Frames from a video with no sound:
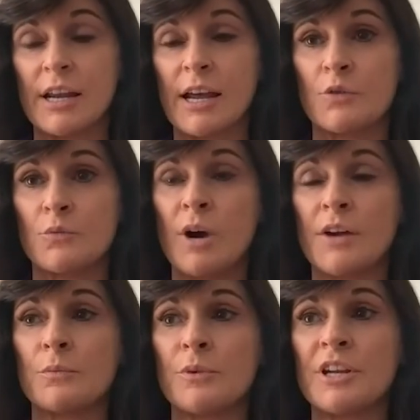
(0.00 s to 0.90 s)
And
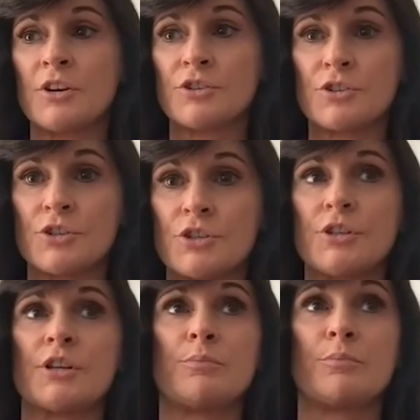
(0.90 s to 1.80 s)
what we
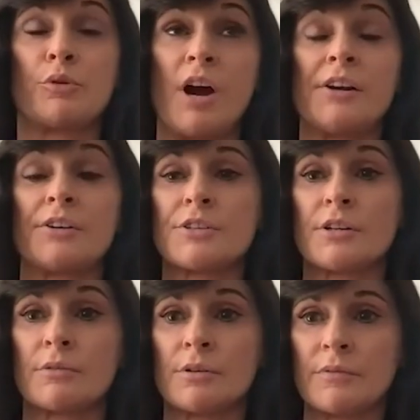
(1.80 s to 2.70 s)
understood prior to
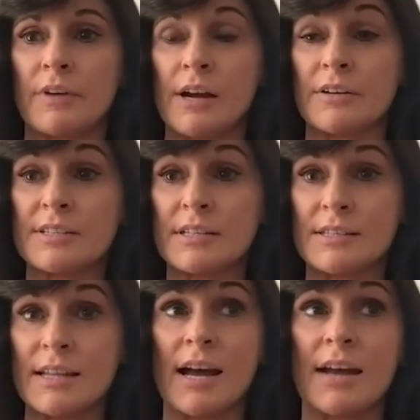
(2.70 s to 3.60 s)
coronavirus
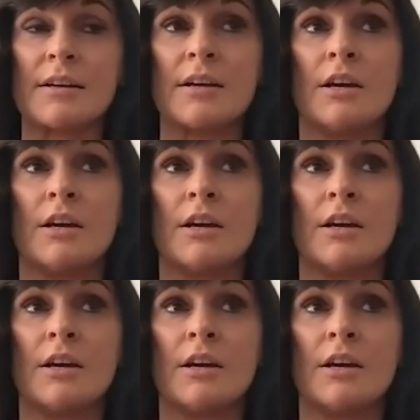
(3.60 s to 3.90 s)
is that